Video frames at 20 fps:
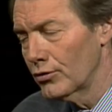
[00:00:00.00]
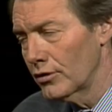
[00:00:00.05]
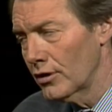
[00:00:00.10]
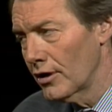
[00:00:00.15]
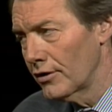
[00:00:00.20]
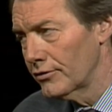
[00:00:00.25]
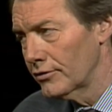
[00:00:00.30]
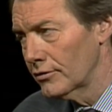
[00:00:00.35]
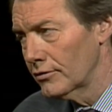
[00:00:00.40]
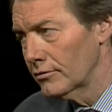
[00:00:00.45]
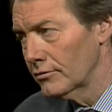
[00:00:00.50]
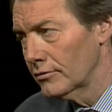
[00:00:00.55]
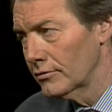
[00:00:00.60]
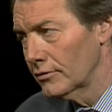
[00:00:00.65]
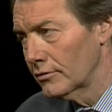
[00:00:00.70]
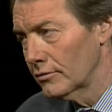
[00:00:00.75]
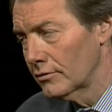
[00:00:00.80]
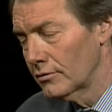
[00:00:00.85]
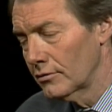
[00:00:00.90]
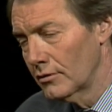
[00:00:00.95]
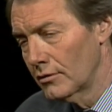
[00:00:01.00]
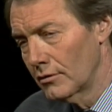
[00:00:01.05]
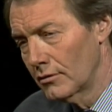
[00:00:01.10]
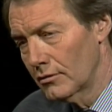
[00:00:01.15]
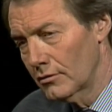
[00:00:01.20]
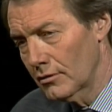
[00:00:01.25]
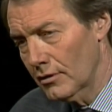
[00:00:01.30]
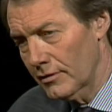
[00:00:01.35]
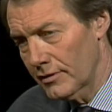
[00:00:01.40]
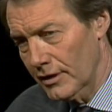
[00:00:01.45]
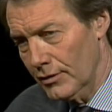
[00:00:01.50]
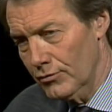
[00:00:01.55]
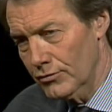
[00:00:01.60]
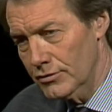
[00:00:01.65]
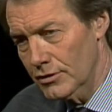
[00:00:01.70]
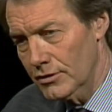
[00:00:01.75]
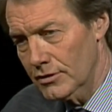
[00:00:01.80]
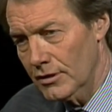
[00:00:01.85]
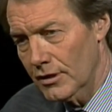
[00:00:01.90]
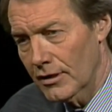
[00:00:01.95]
Yonder. That yeah, I think was
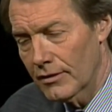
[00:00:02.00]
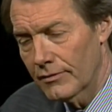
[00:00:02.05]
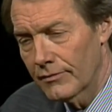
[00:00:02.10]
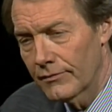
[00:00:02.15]
a title.